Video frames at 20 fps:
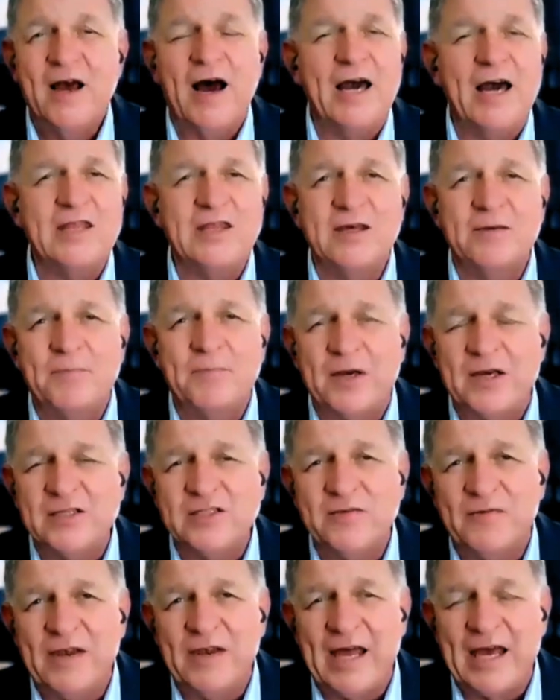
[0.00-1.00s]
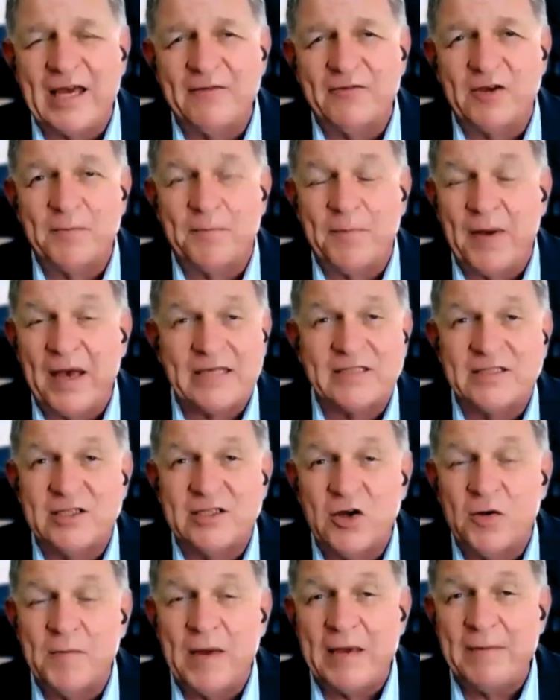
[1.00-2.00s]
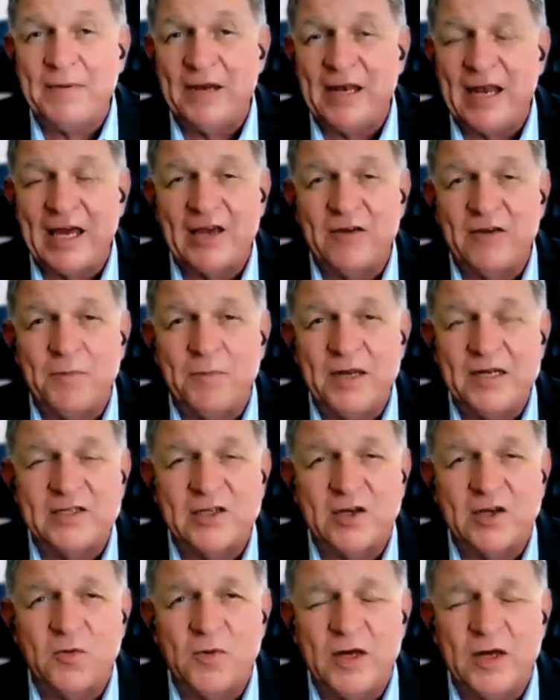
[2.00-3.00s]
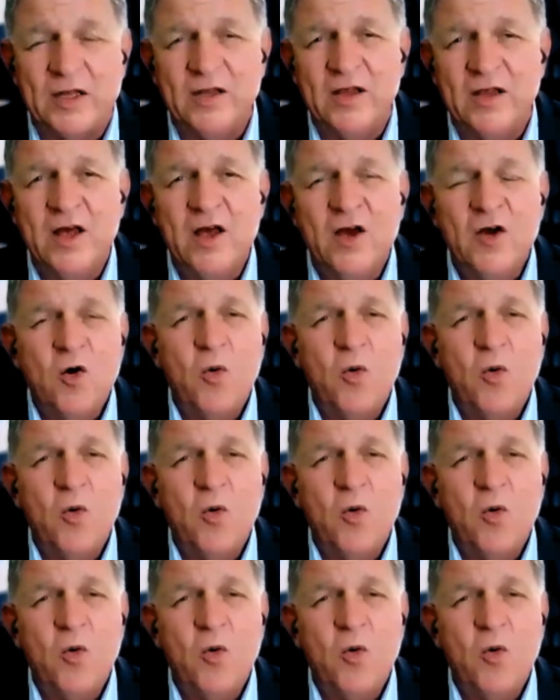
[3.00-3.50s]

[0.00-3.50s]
either because of a lack of capacity or maybe a lack of political will,